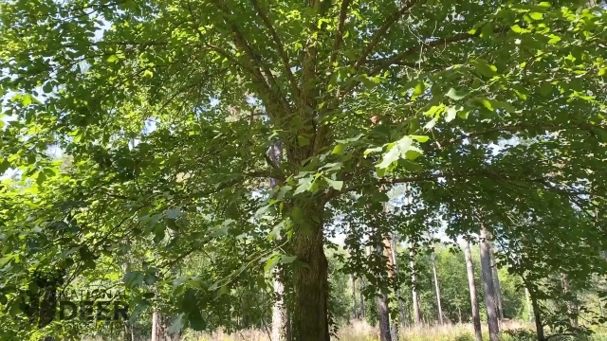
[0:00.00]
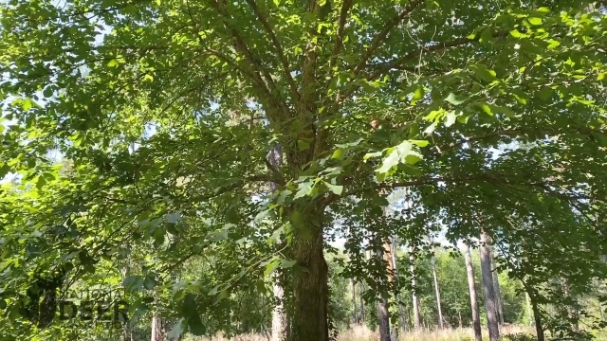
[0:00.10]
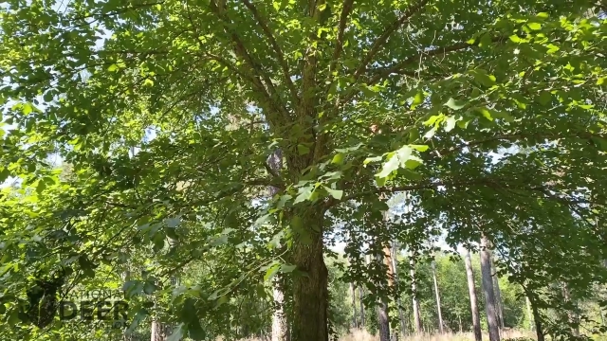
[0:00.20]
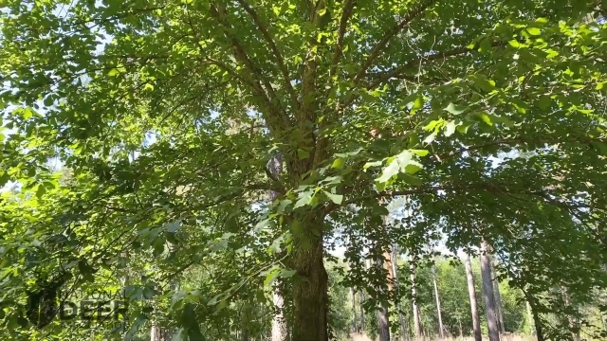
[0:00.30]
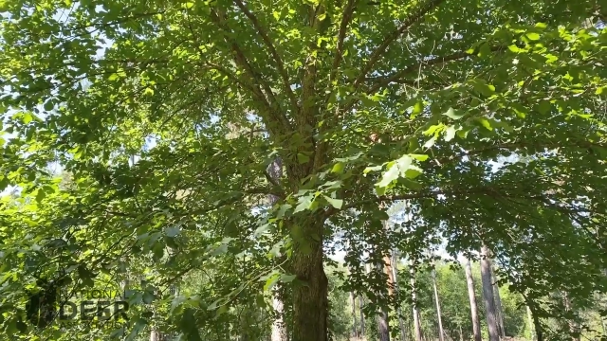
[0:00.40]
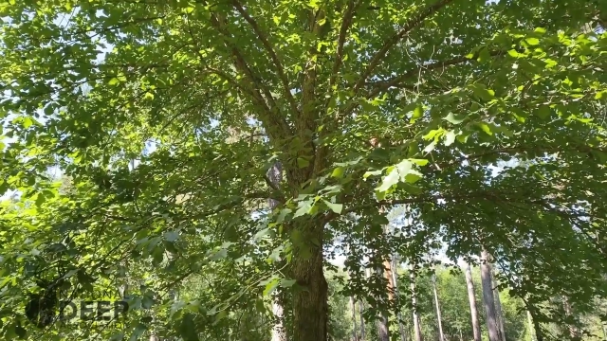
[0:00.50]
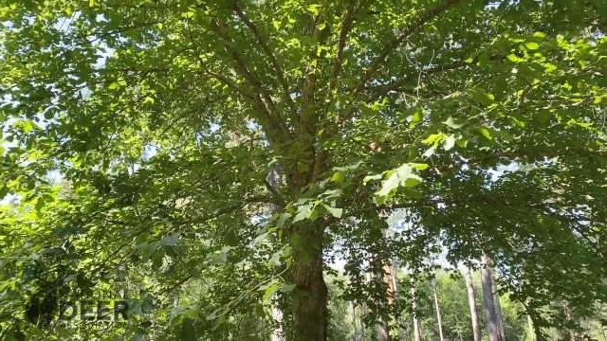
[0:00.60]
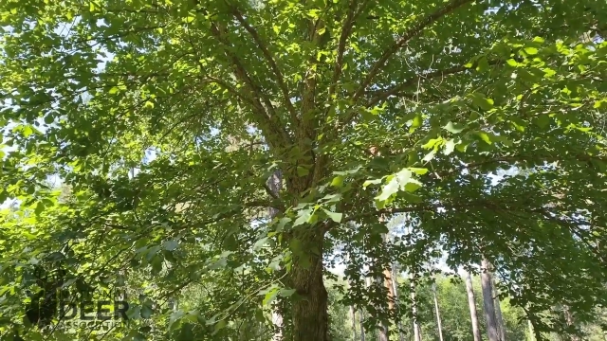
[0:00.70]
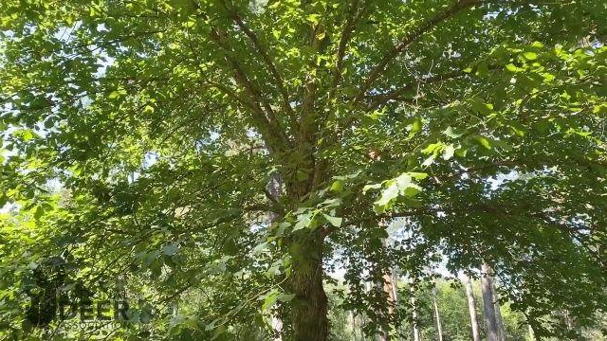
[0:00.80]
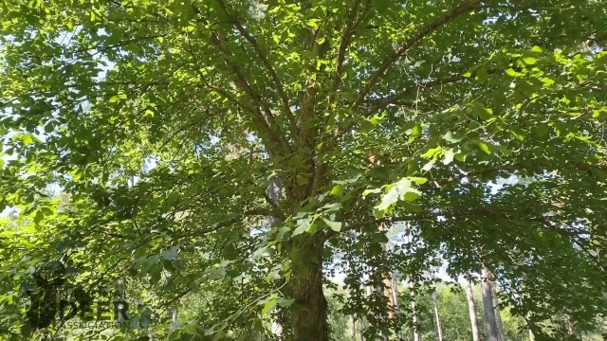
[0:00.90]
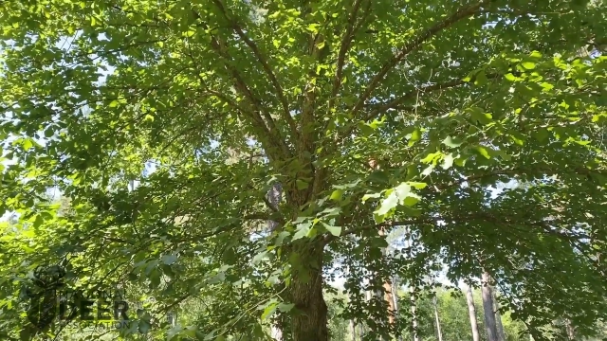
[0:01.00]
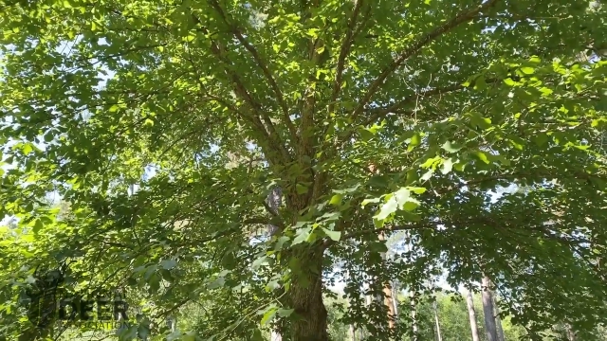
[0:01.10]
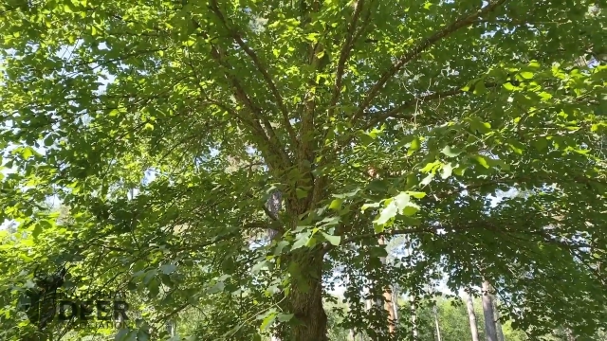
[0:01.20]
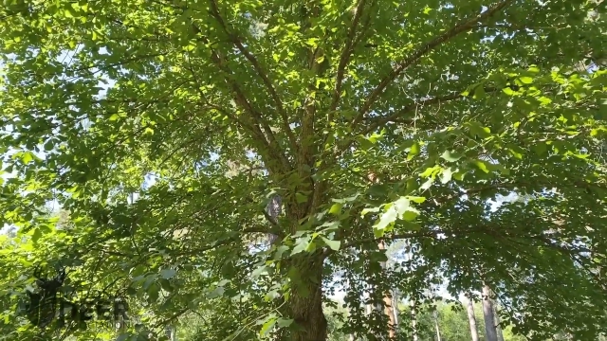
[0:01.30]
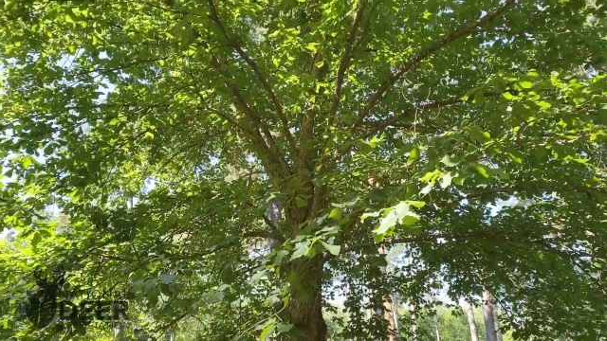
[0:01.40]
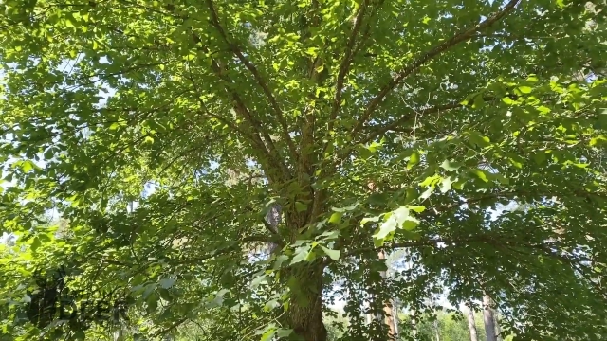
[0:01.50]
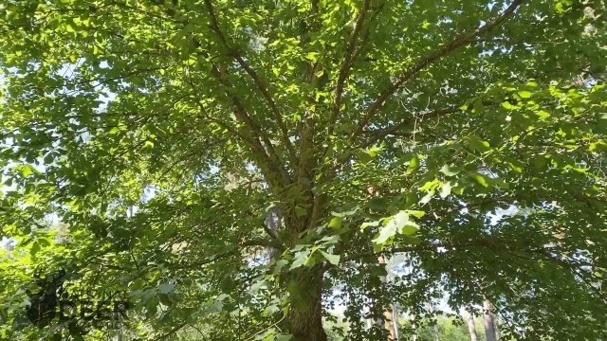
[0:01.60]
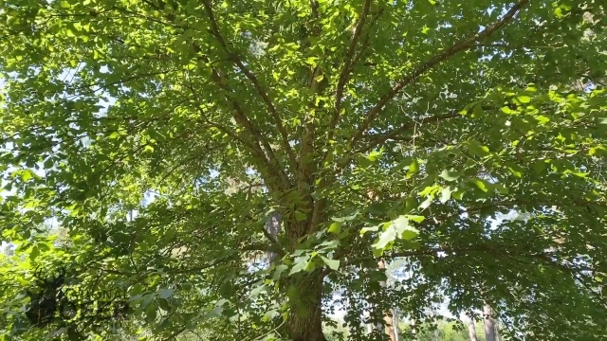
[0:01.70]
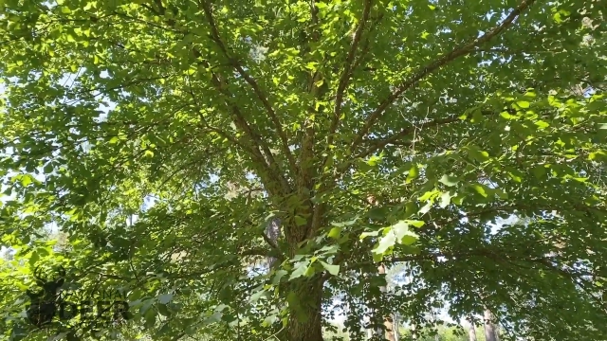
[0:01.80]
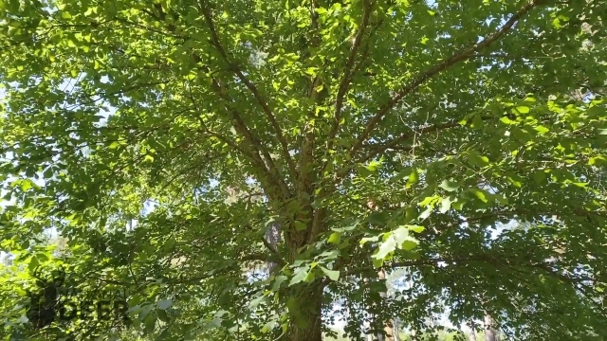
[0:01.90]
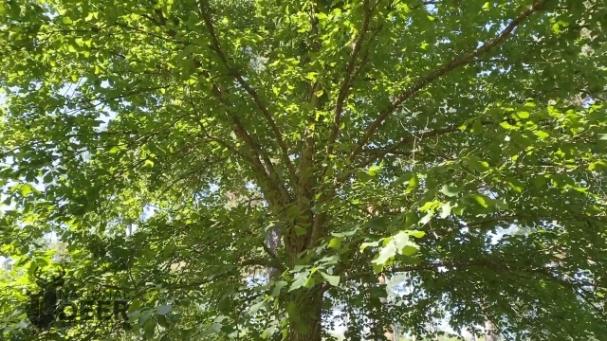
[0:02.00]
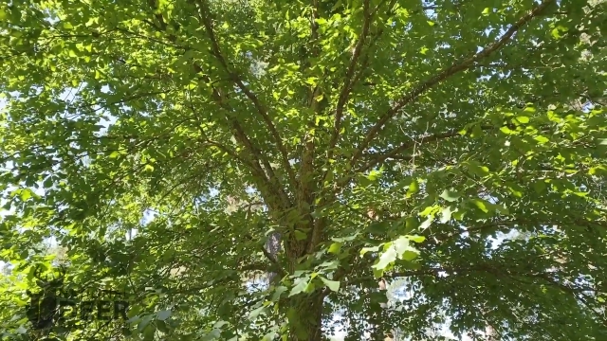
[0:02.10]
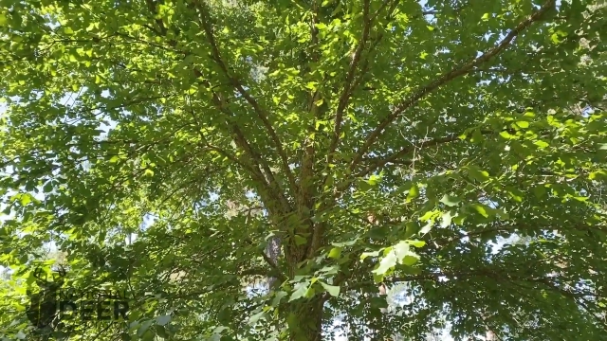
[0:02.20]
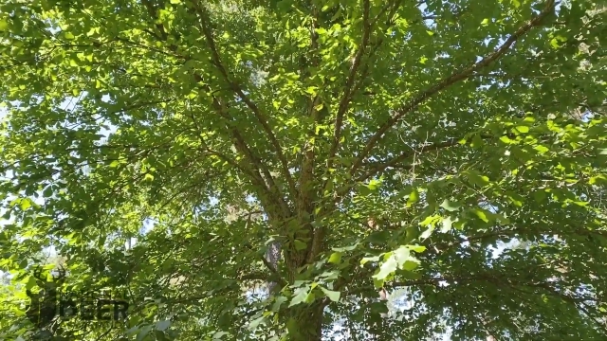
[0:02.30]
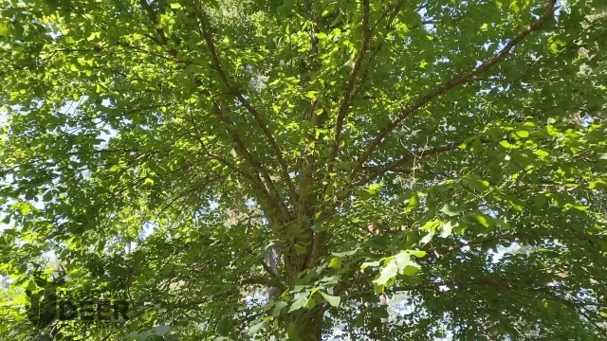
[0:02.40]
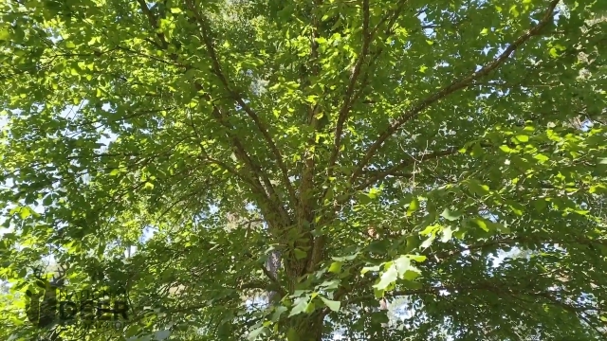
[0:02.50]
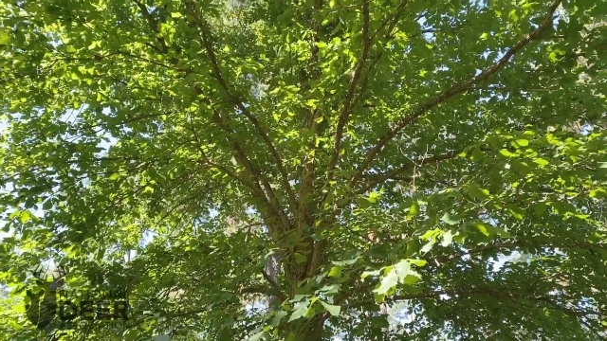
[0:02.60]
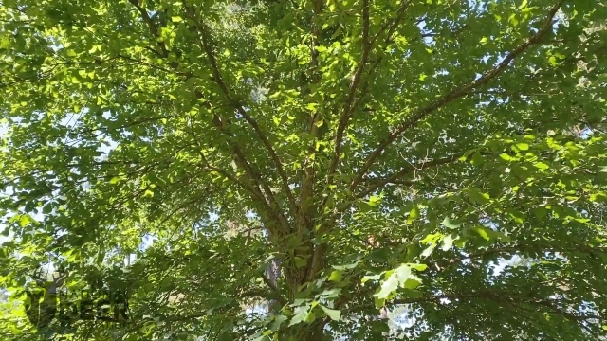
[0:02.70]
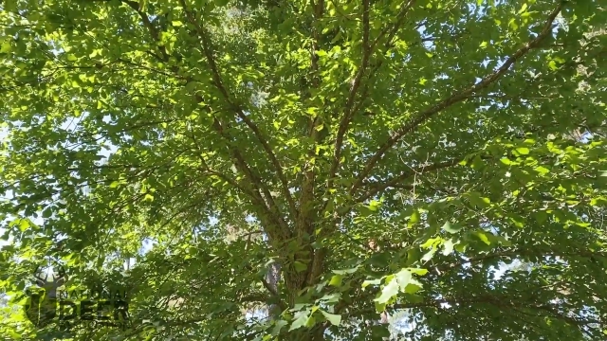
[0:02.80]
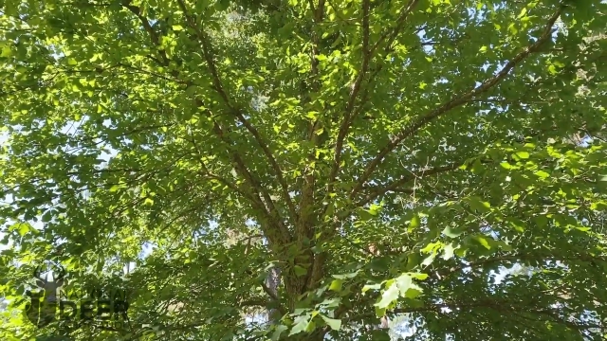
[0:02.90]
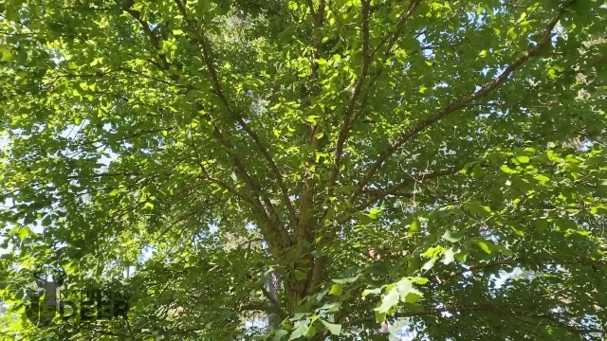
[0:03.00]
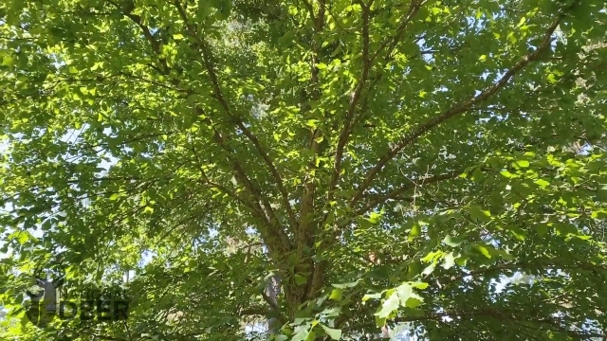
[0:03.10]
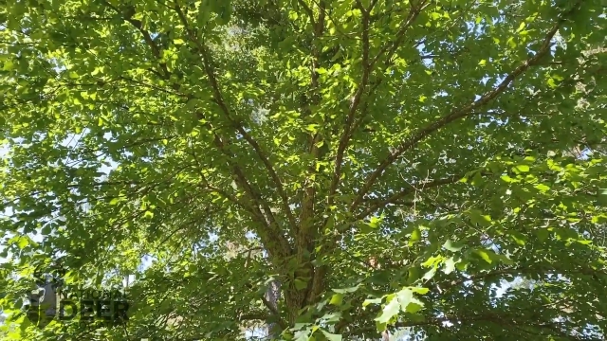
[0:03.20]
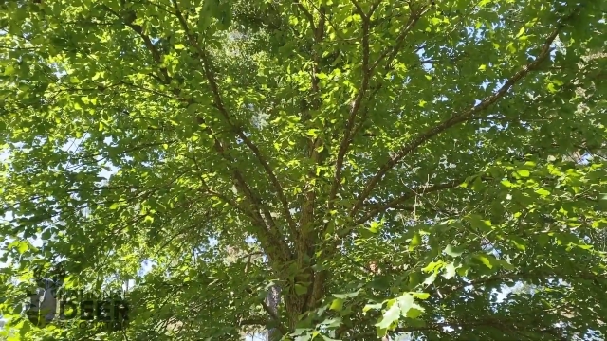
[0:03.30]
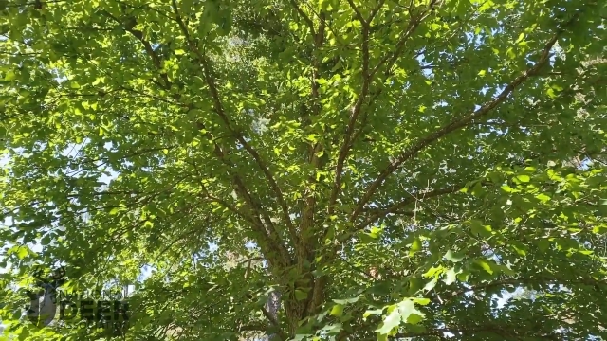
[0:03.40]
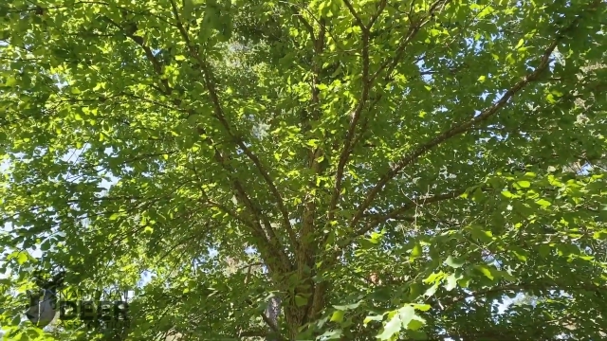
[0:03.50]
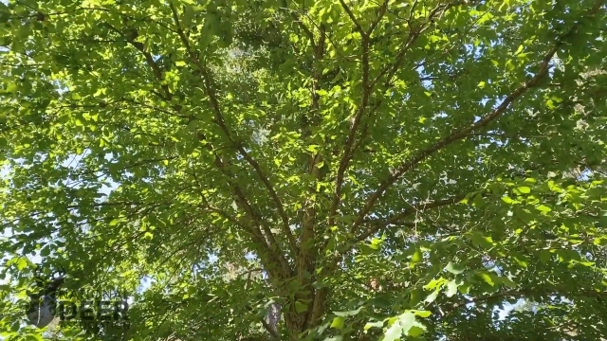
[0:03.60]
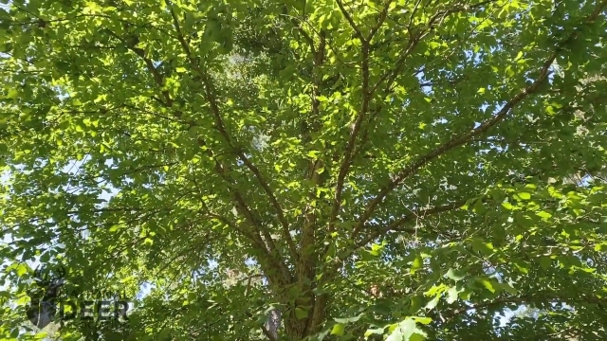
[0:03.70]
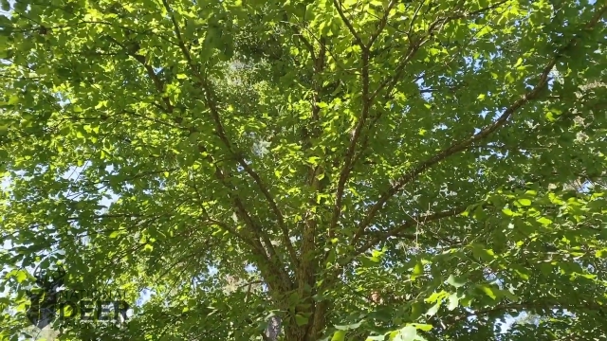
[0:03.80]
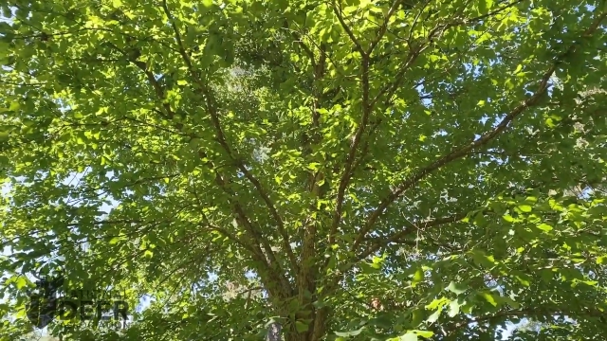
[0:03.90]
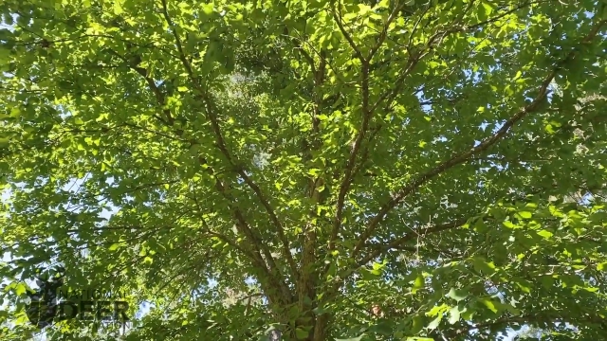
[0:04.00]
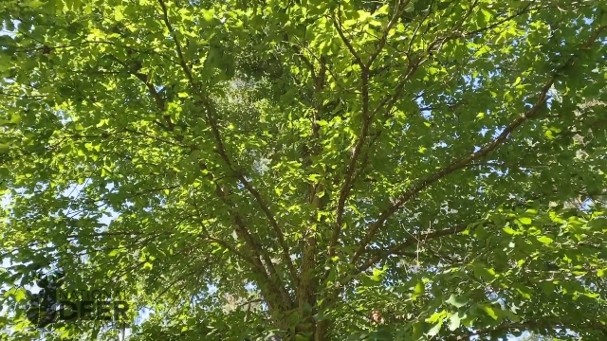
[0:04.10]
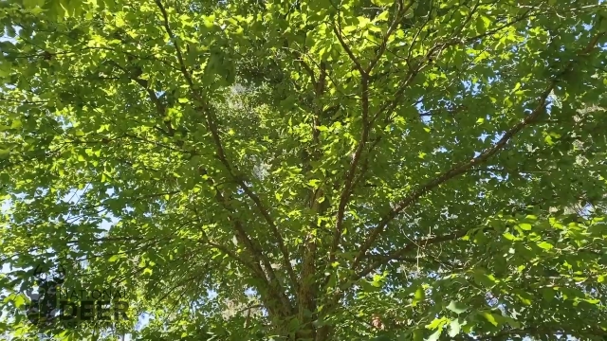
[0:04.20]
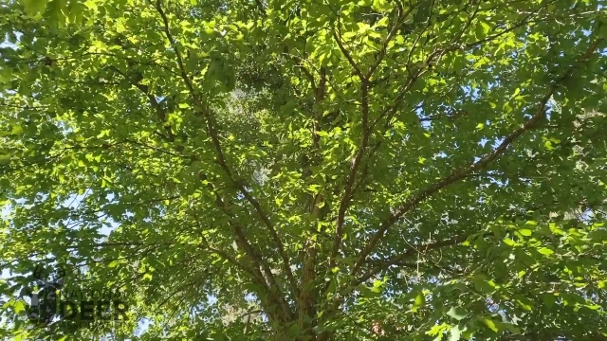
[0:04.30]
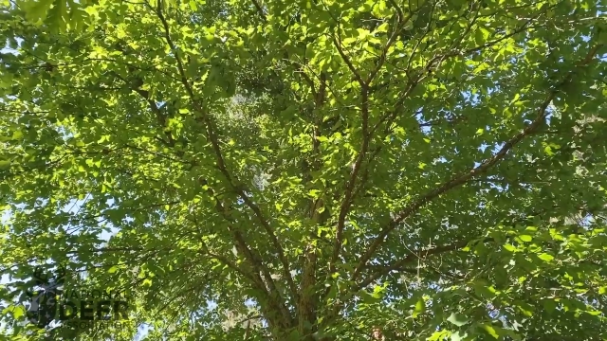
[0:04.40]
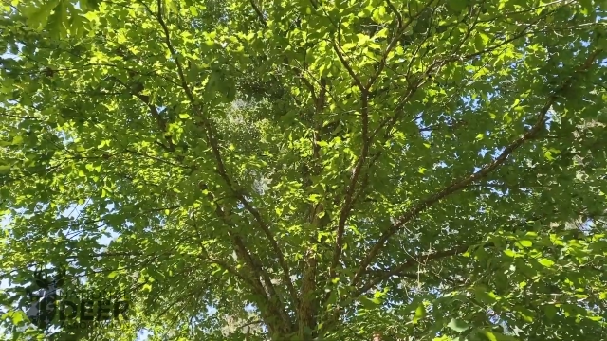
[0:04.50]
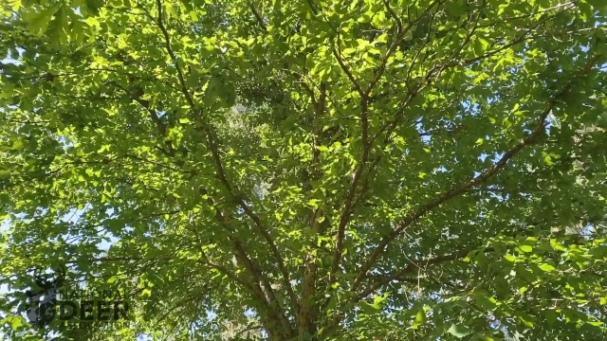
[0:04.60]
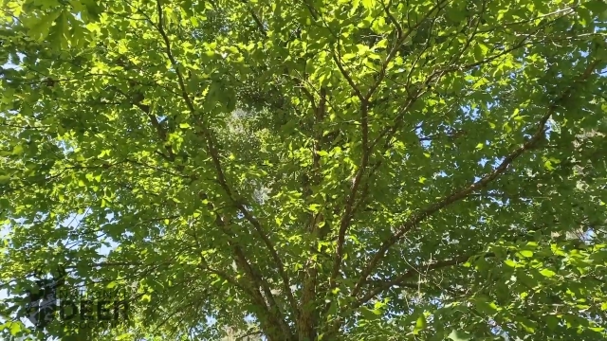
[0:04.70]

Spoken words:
(no speaker visible)